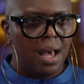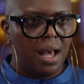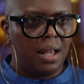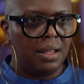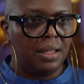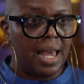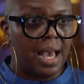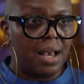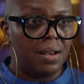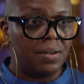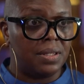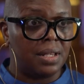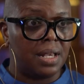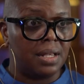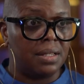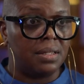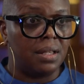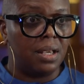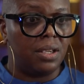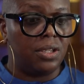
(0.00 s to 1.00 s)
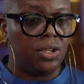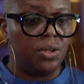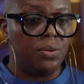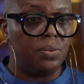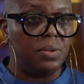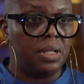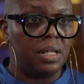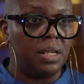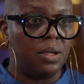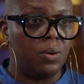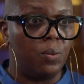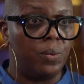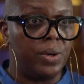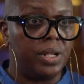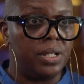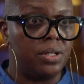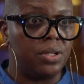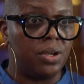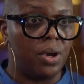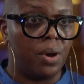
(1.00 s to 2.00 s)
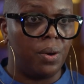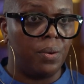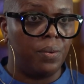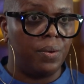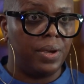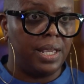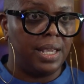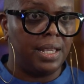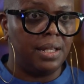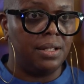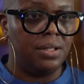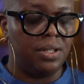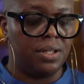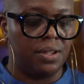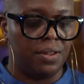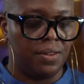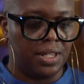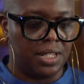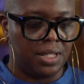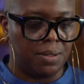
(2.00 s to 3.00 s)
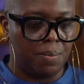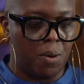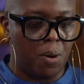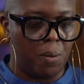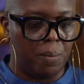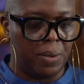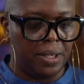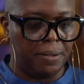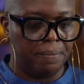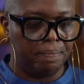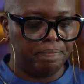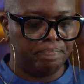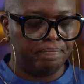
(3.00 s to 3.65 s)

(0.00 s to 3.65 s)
allows us a unique window into this moment.